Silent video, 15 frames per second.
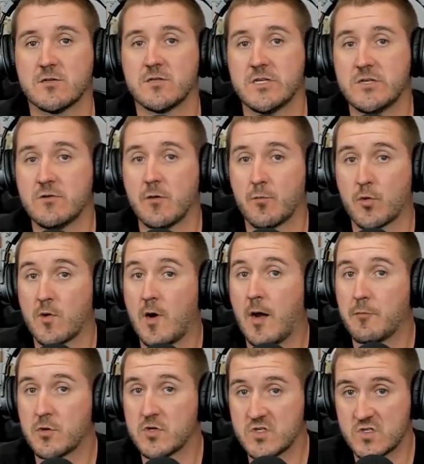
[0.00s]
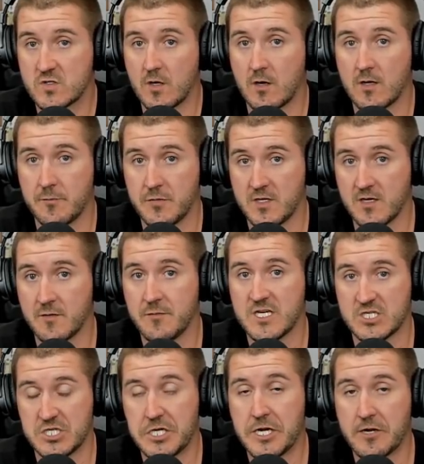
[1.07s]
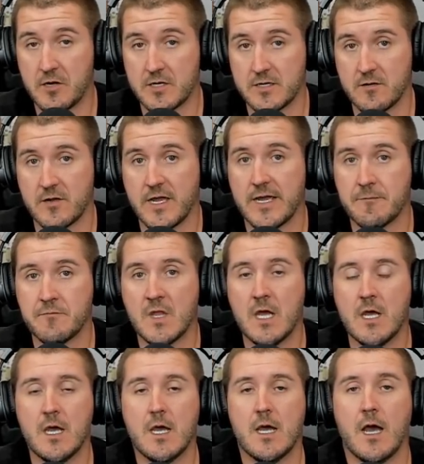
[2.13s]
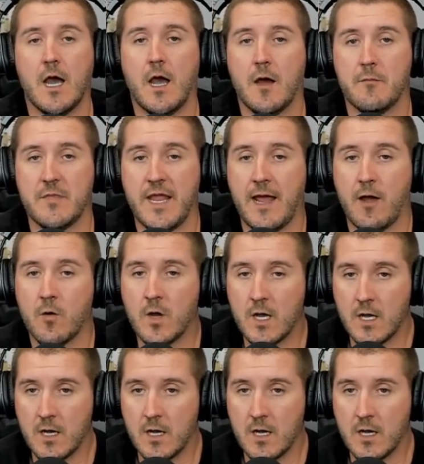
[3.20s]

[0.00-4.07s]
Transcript: You do a proper startup and commissioning on it. Okay. Um, now,